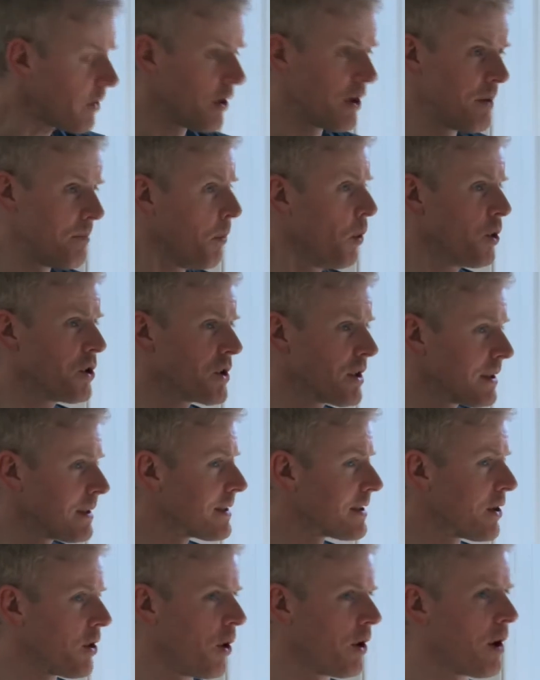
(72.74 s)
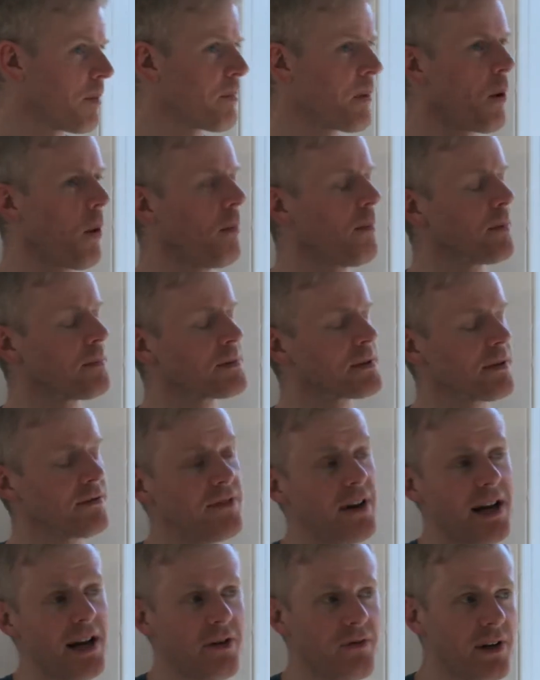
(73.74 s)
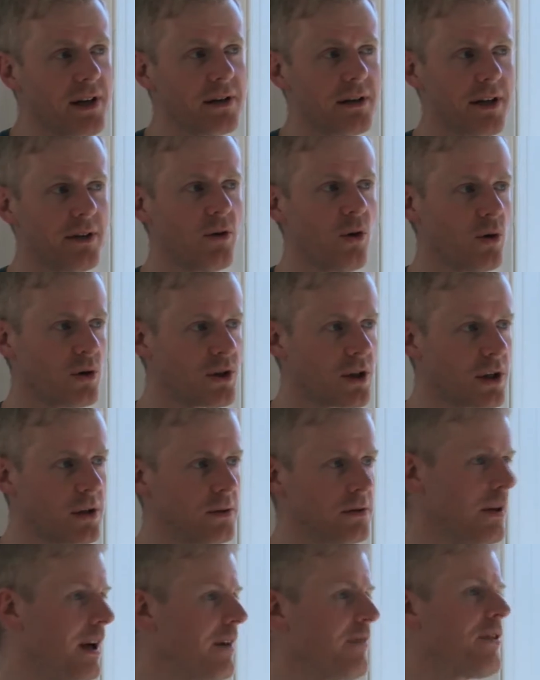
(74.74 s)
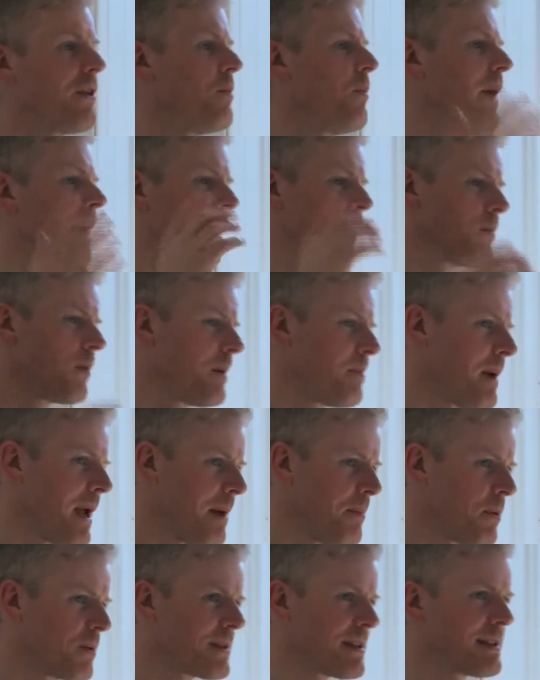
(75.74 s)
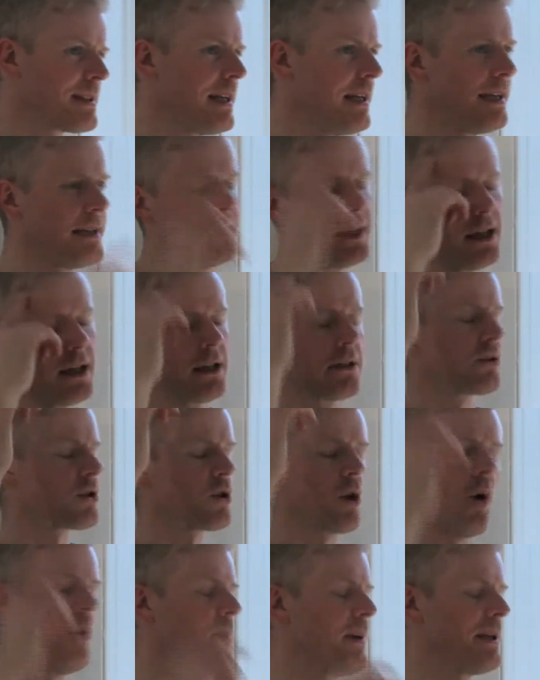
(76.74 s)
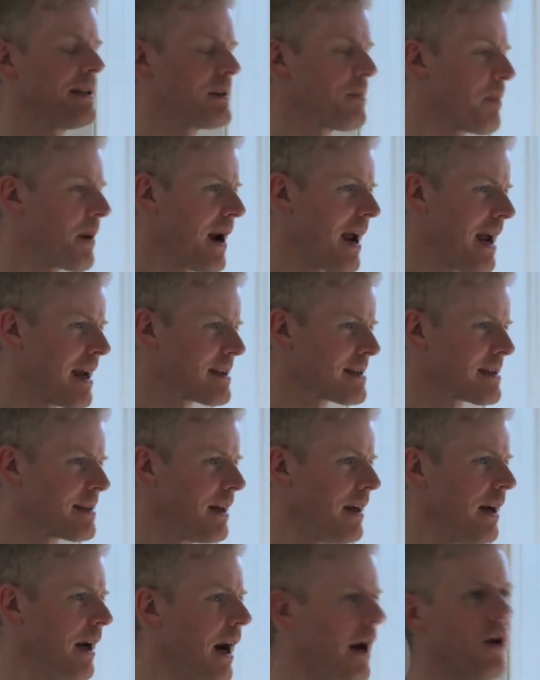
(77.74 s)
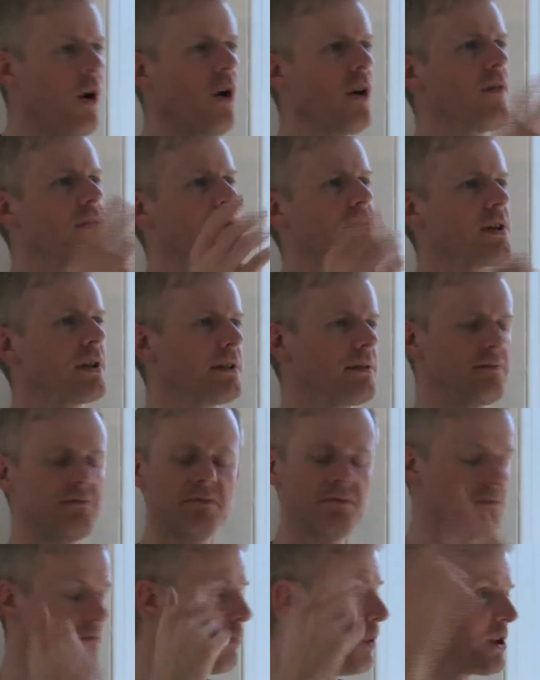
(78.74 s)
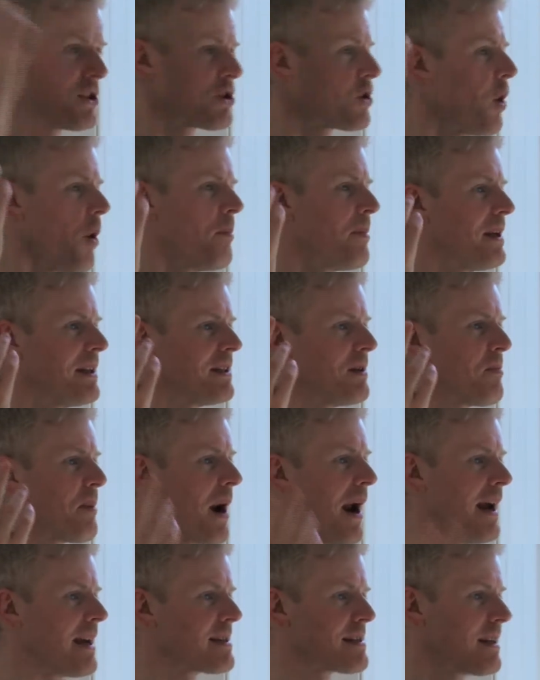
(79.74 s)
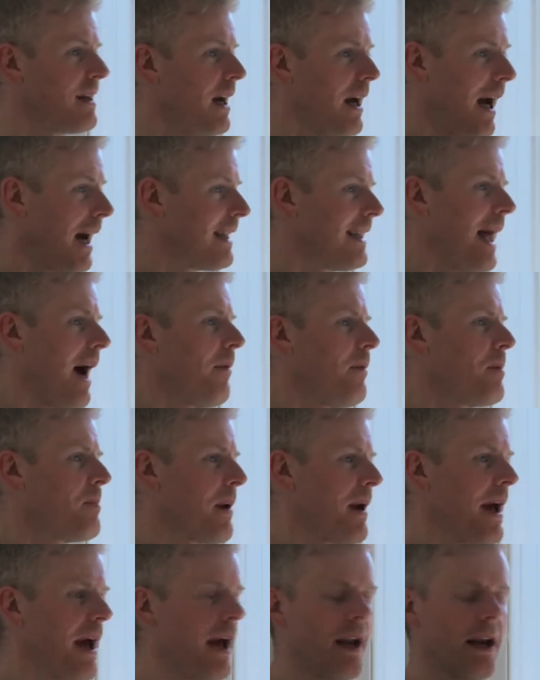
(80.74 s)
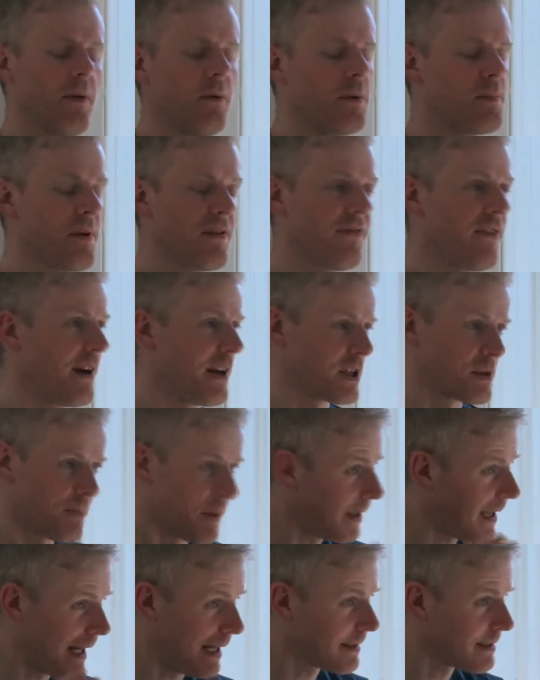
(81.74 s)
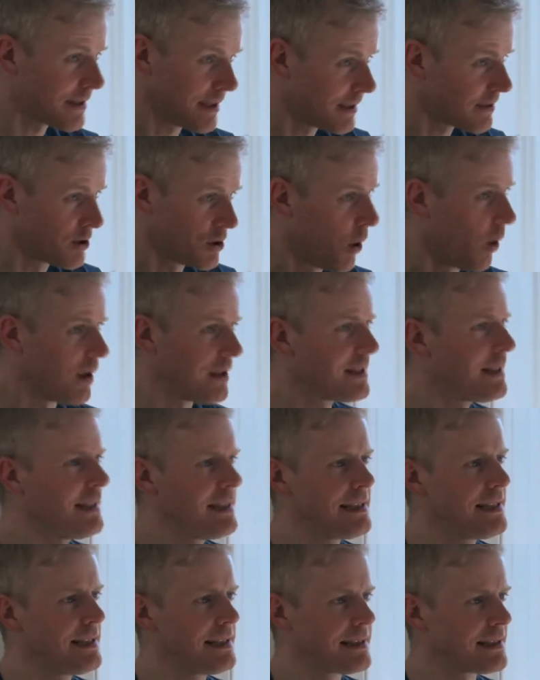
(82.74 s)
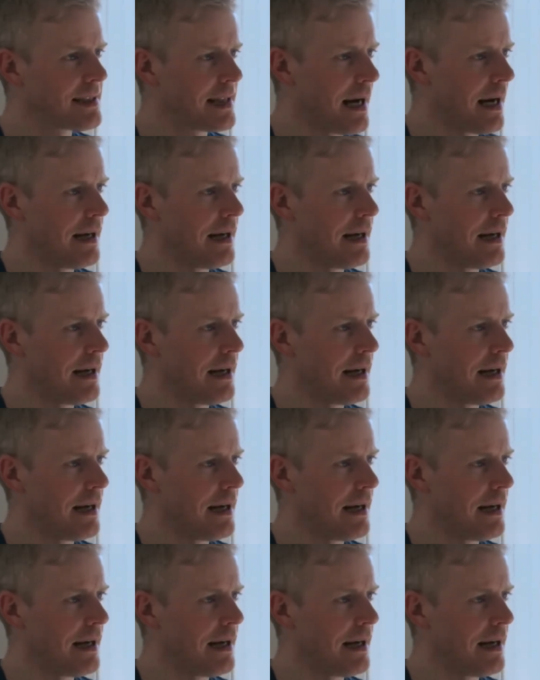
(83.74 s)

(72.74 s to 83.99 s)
Our emotions and all our problems are very rarely logical. If they were, we'd be able to say, stop being depressed. And all of a sudden, we'd stop being depressed. And that would be it, and it would be finished. But it's not as easy as